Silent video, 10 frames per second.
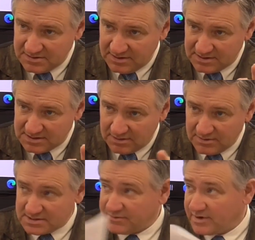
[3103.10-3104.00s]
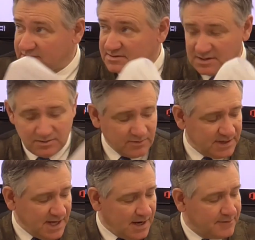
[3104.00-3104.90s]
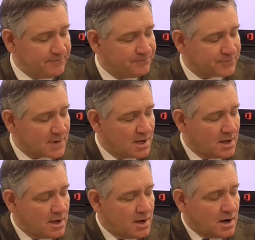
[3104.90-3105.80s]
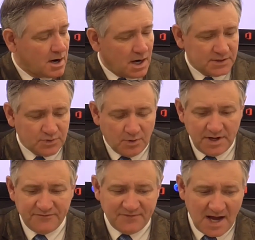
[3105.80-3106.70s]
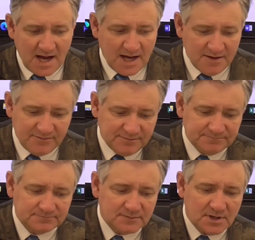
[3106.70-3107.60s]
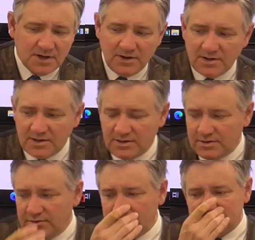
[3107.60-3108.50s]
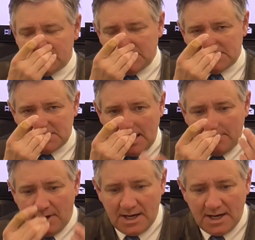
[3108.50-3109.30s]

3 acceleration vectors on the way down. On 25, you're going to use the same